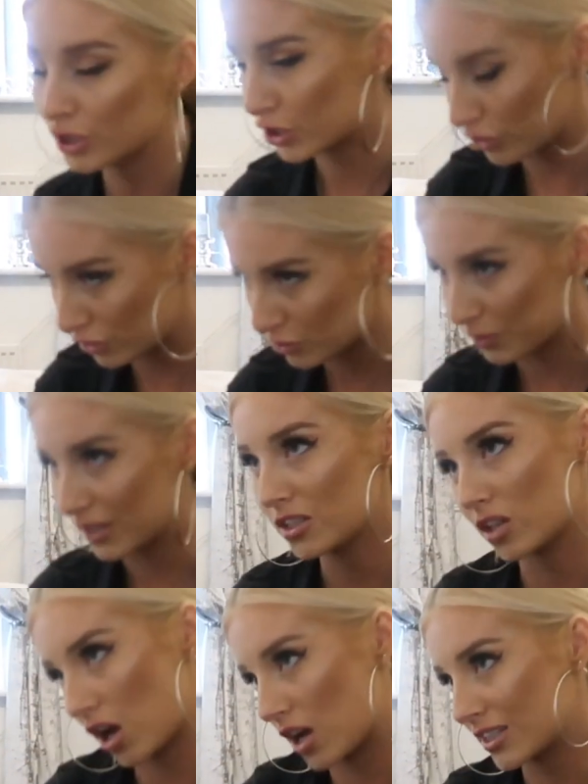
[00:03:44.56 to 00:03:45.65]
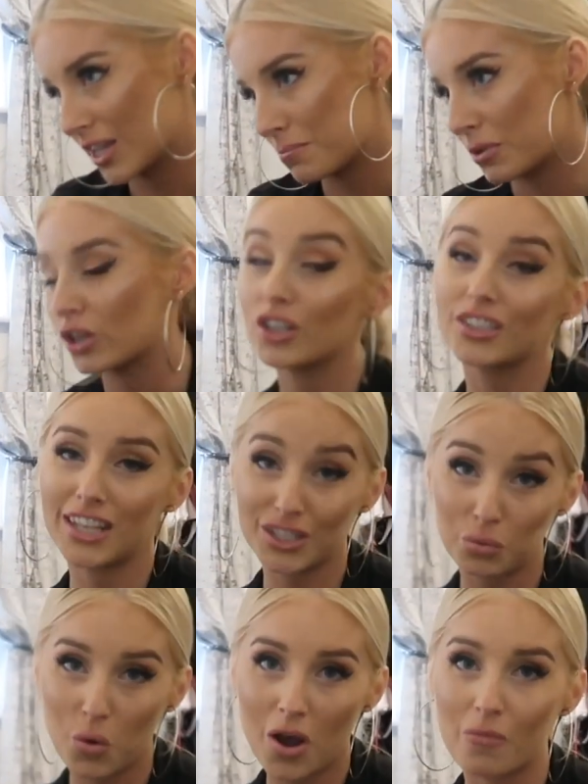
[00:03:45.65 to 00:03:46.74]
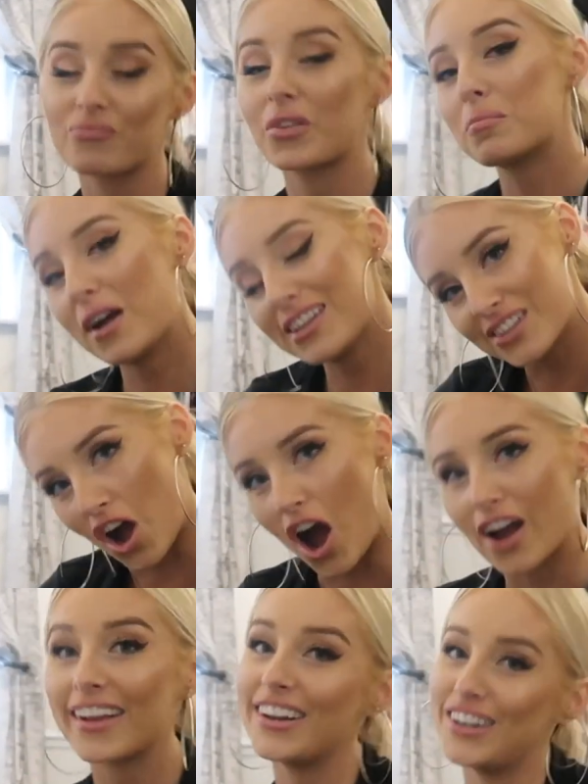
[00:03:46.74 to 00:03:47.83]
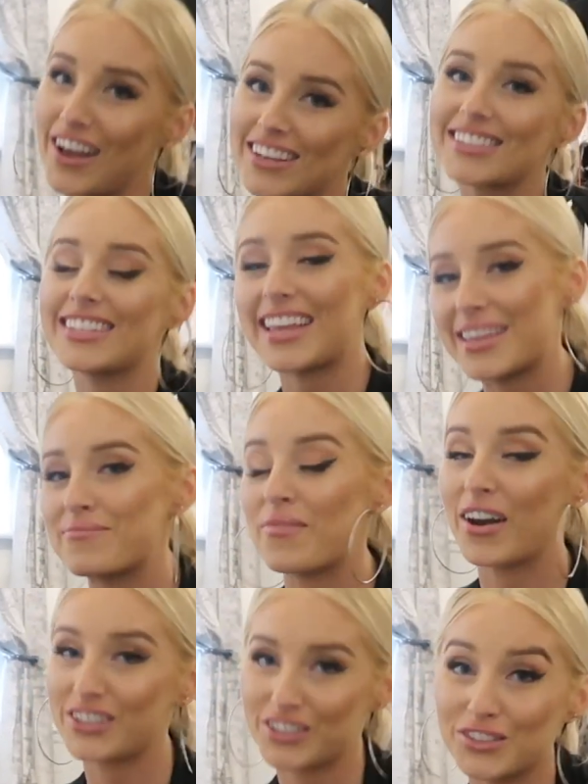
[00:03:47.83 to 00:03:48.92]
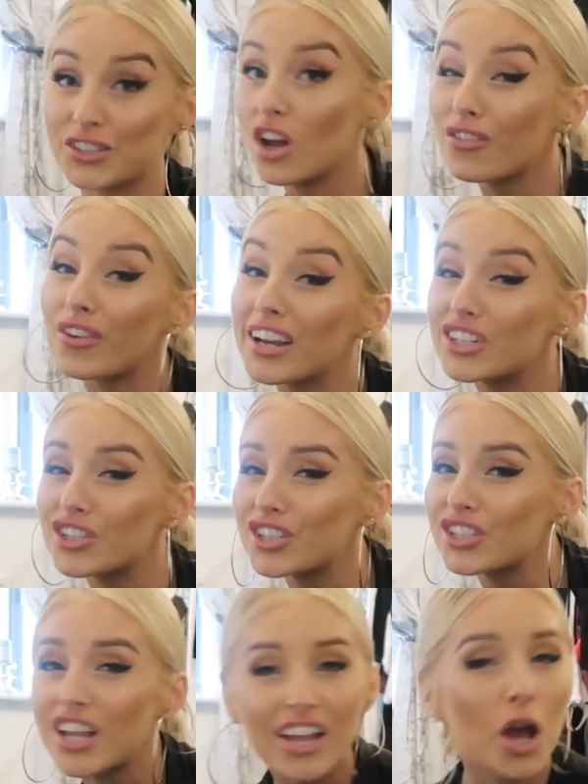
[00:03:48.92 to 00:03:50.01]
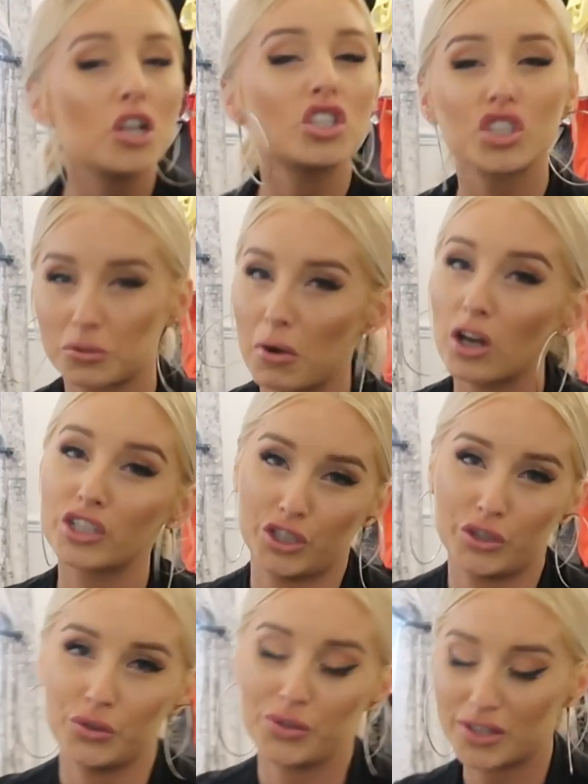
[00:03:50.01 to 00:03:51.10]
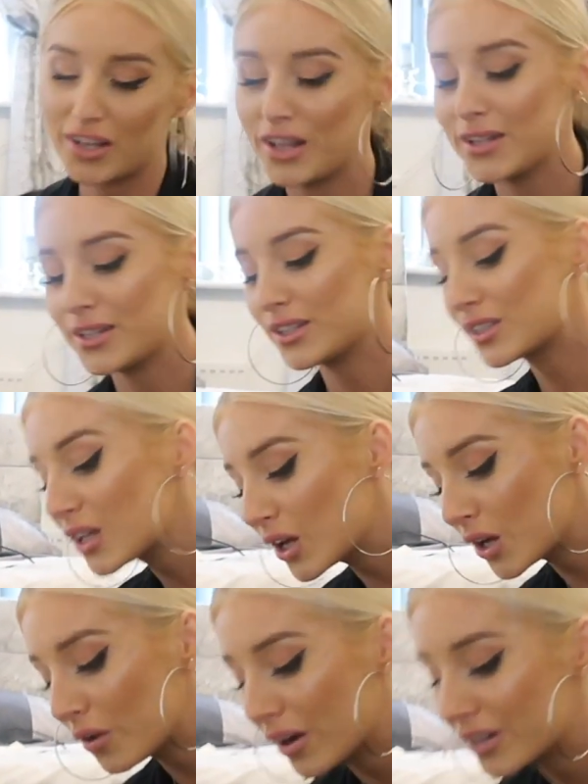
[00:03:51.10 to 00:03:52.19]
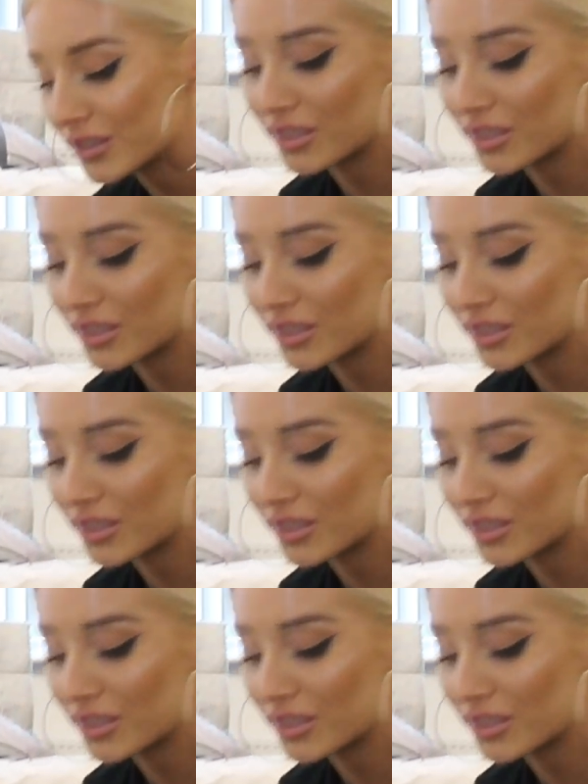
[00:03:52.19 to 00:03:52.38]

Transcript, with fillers: my shoes being dirty because guess what? My dog likes to eat my shoes. Not Frasier's, just my shoes. Yum. So I